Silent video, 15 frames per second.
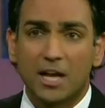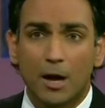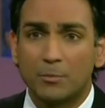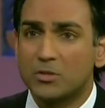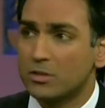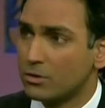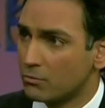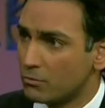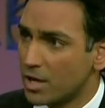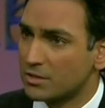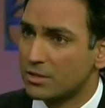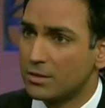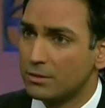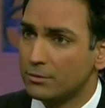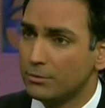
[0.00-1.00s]
They come to the
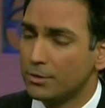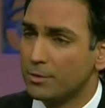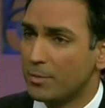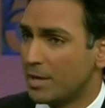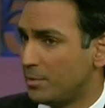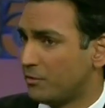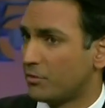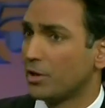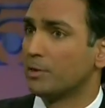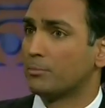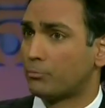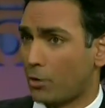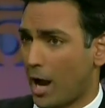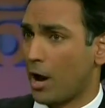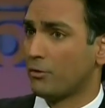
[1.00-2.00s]
rescue. It made me very
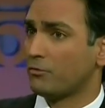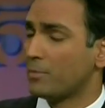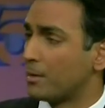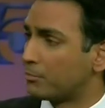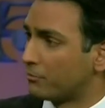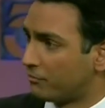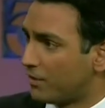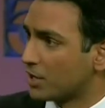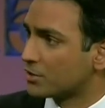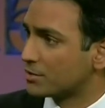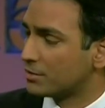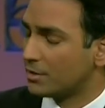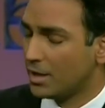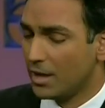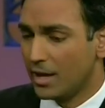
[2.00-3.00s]
proud of oh, my
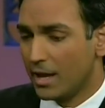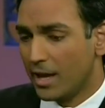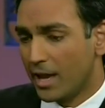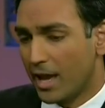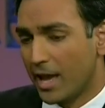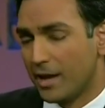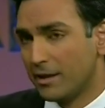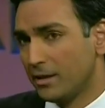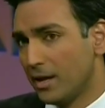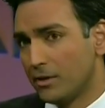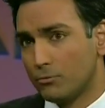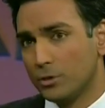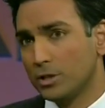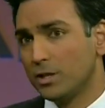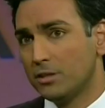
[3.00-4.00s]
profession. Yeah. Yeah. And,
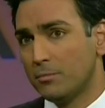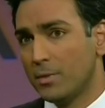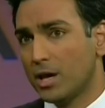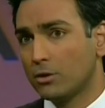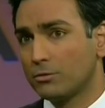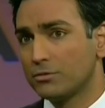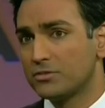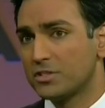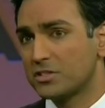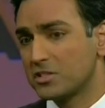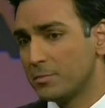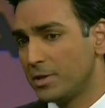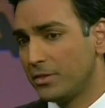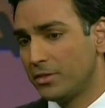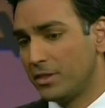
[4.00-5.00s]
and really the medical
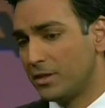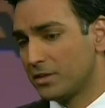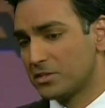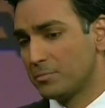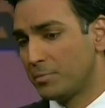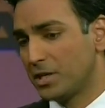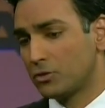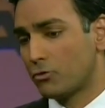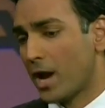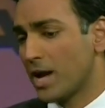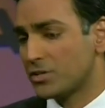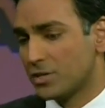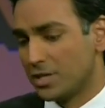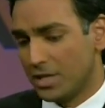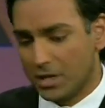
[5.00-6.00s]
system. And there's a big
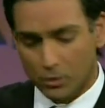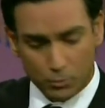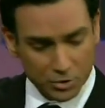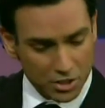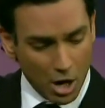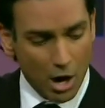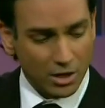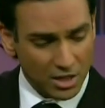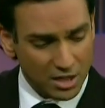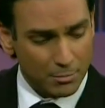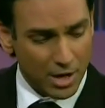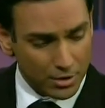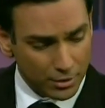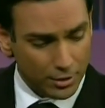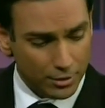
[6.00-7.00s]
tragedy here. We're talking
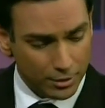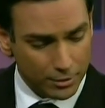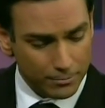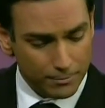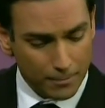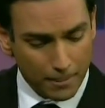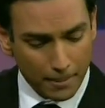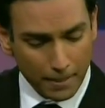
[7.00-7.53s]
about her.